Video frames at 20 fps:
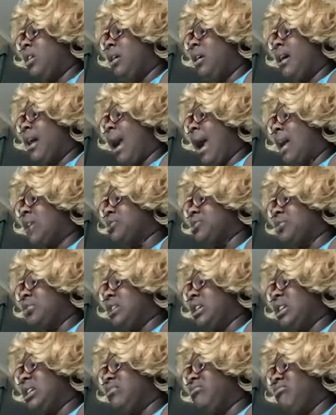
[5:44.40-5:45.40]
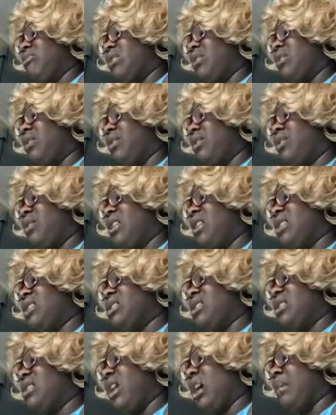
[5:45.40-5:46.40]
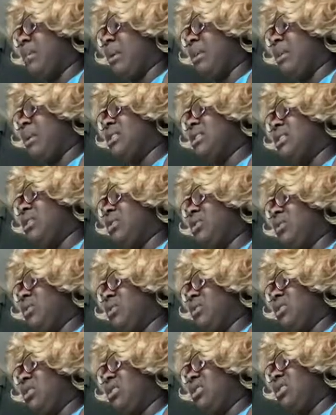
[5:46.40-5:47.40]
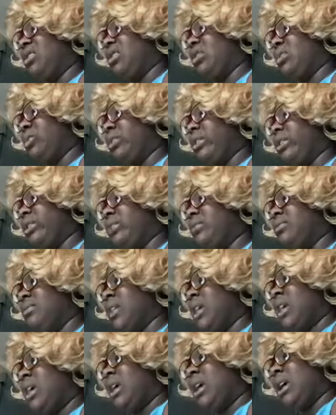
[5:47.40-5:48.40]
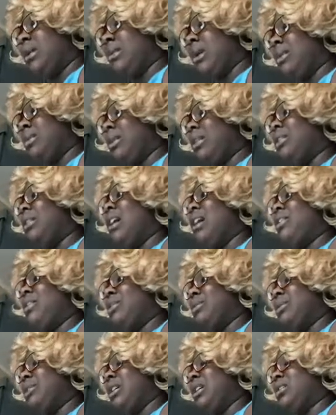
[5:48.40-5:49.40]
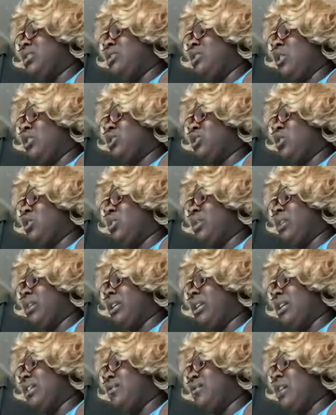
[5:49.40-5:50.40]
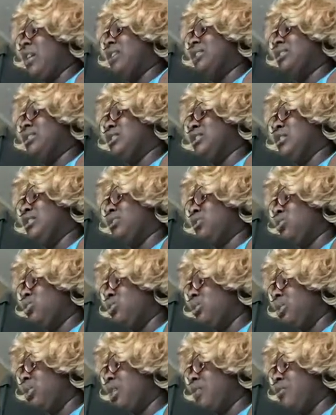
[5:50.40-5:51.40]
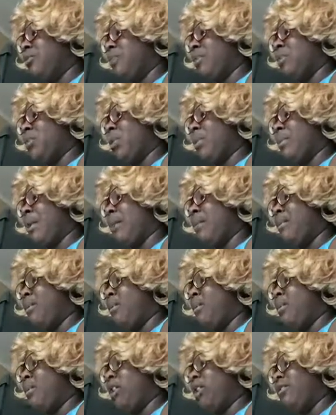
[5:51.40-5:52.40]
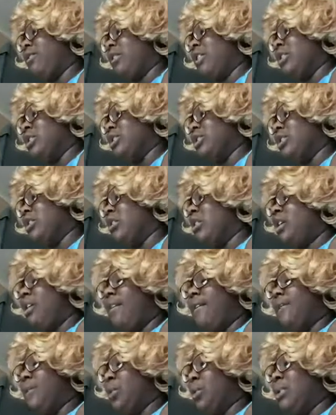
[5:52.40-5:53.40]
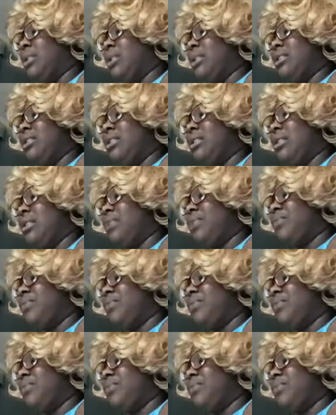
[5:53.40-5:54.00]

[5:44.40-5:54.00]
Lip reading: Actually, even the fading sunlight made my skin feel tingly and weird. It made me glad that it was the end of October and it had finally turned cool enough for me to wear my Borg Invasion 4D hoodie,